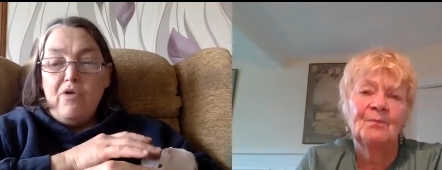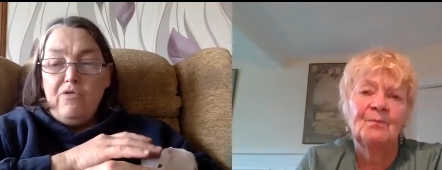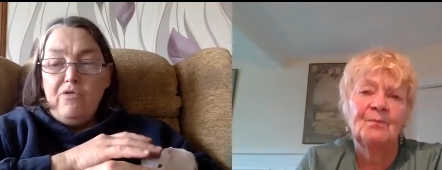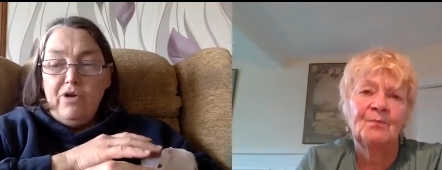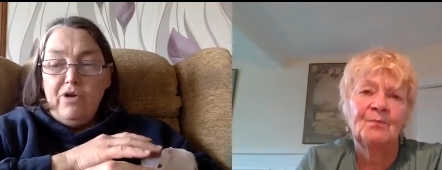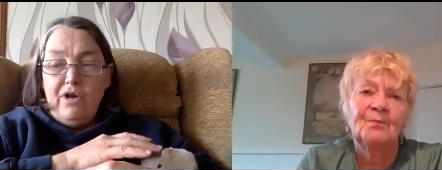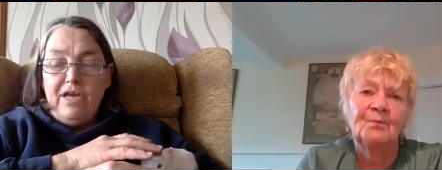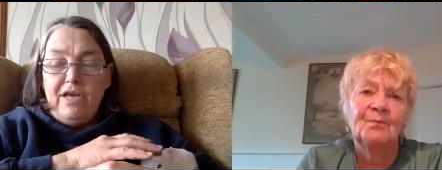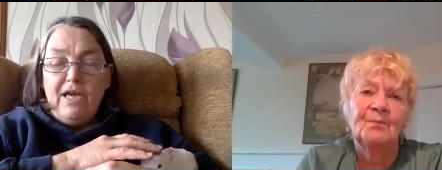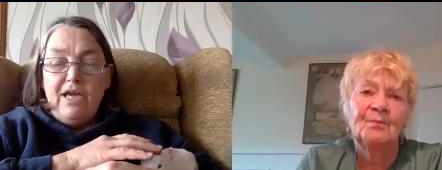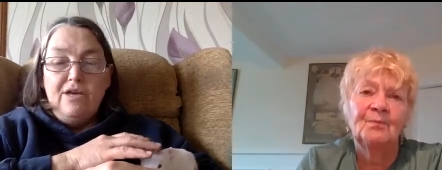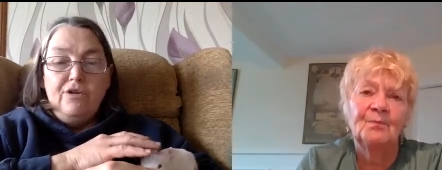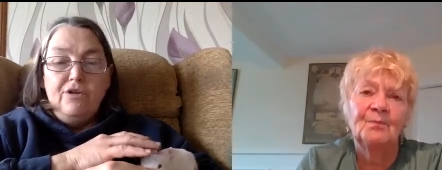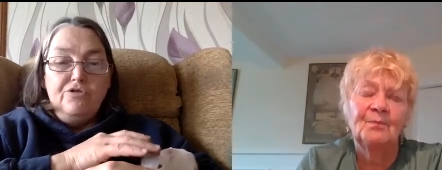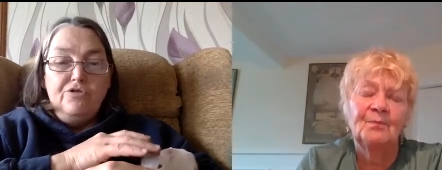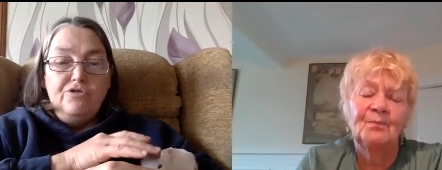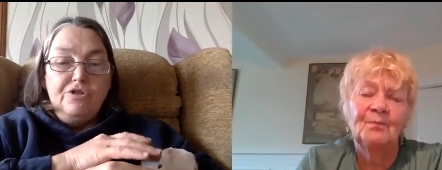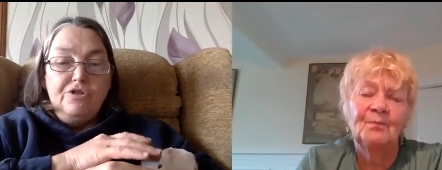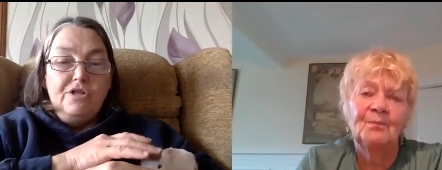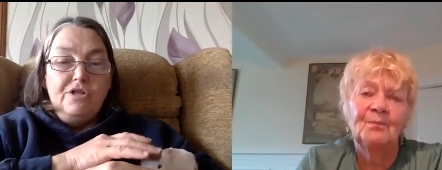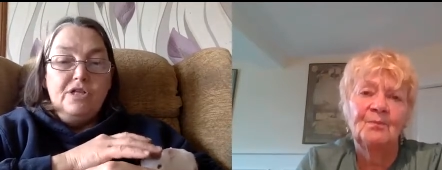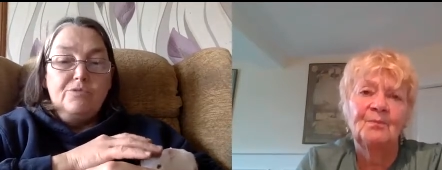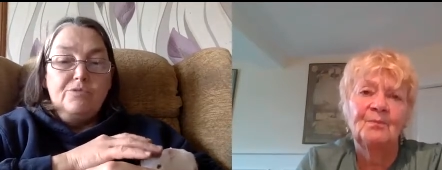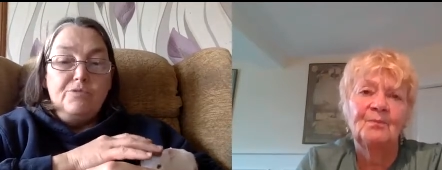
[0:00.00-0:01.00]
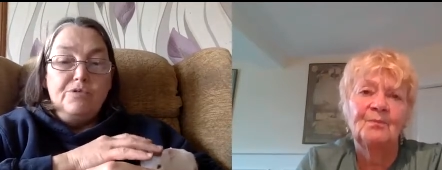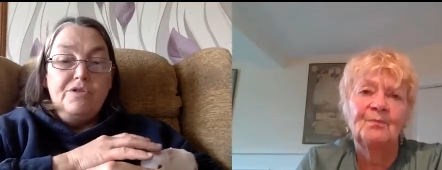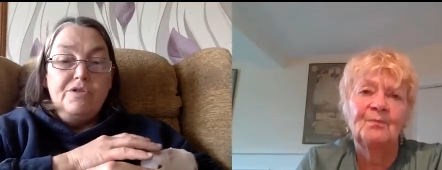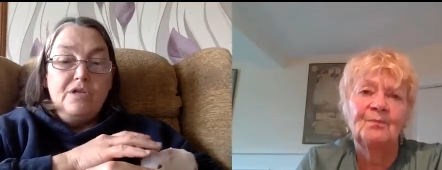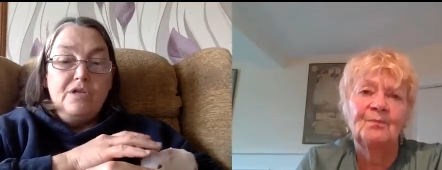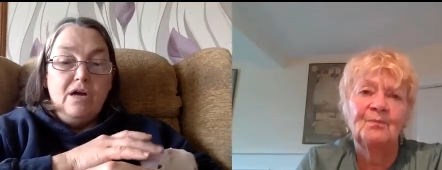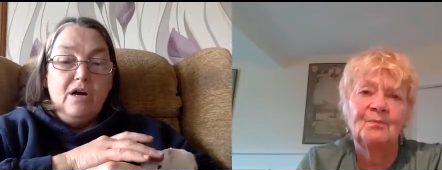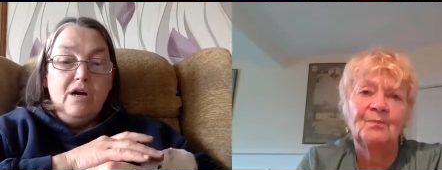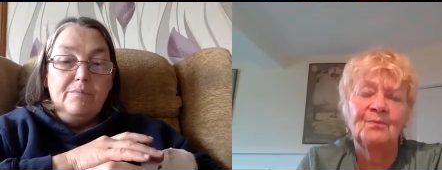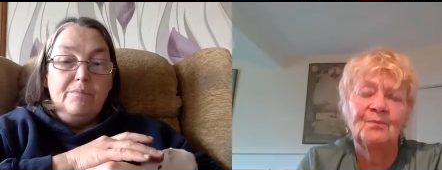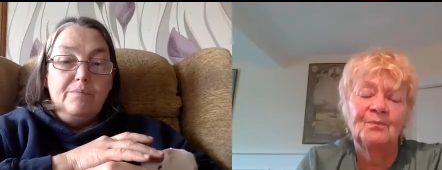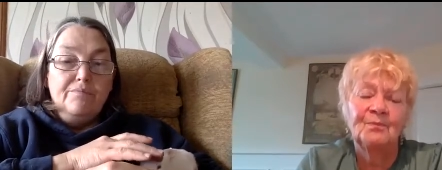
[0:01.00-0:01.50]
Speaker 1: only get good at this with
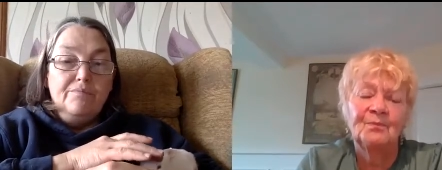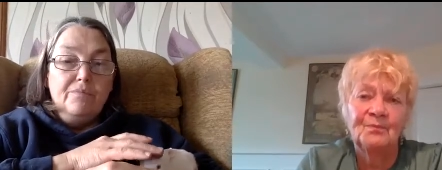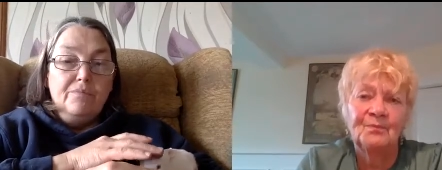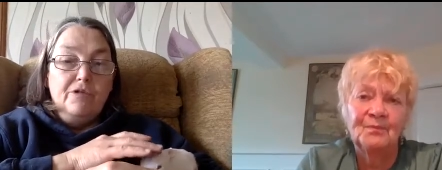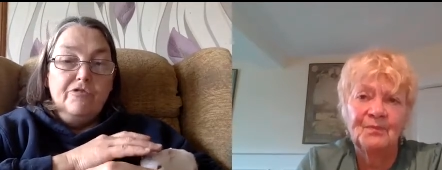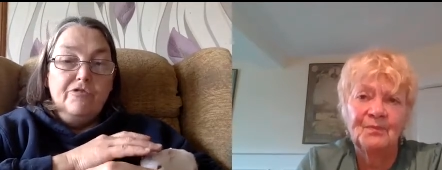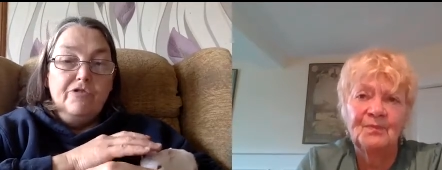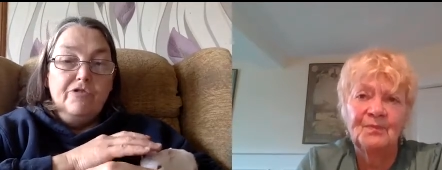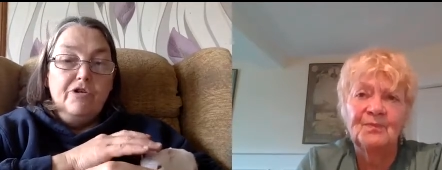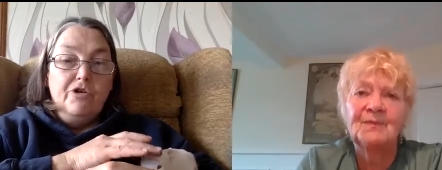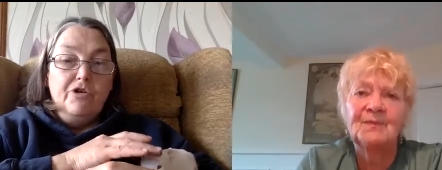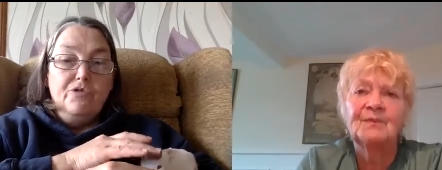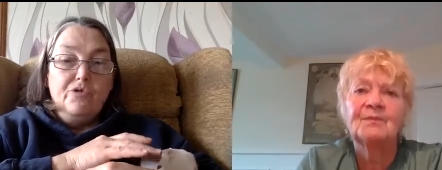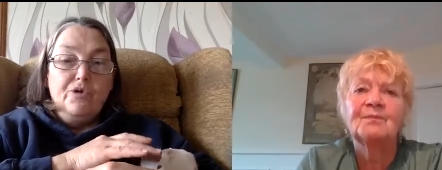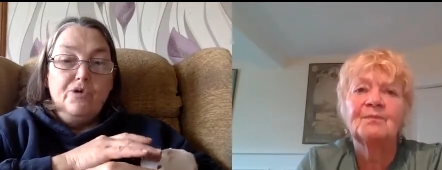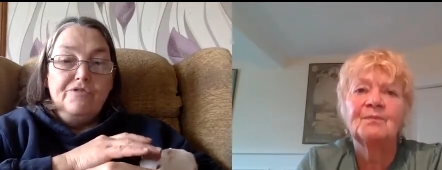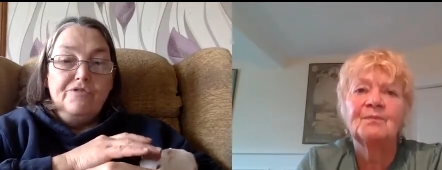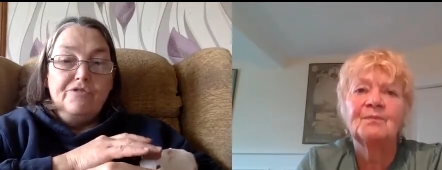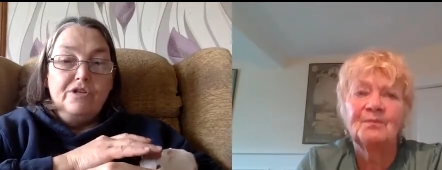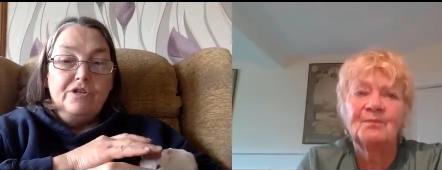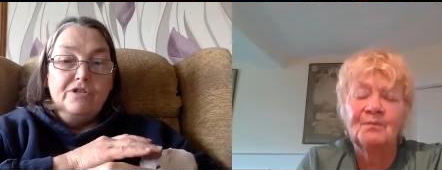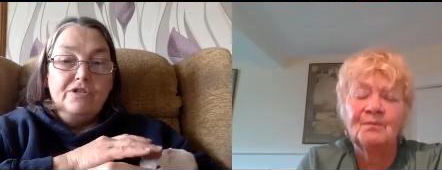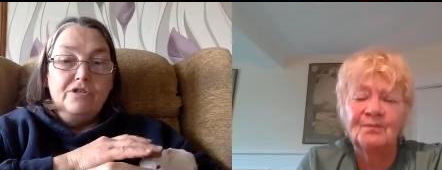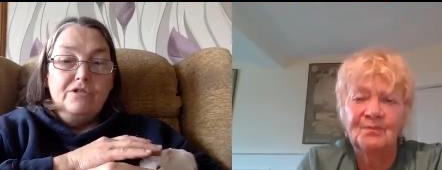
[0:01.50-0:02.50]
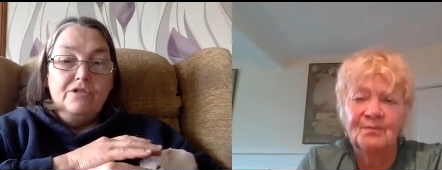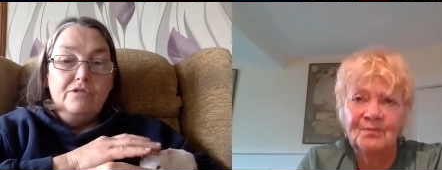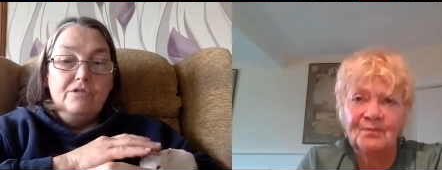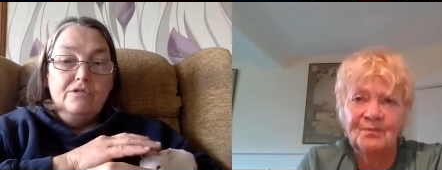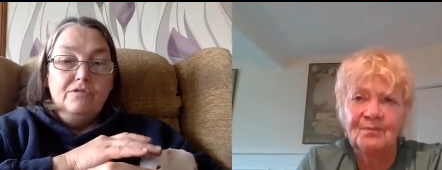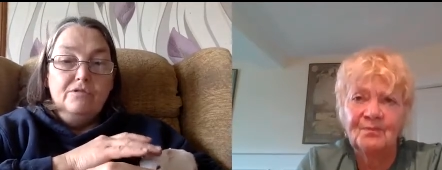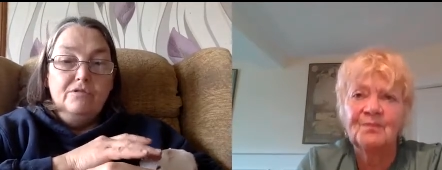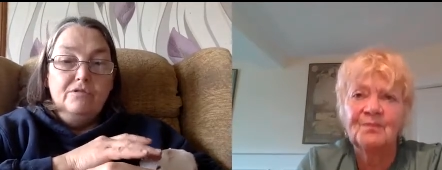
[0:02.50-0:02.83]
time. There are no quick fixes.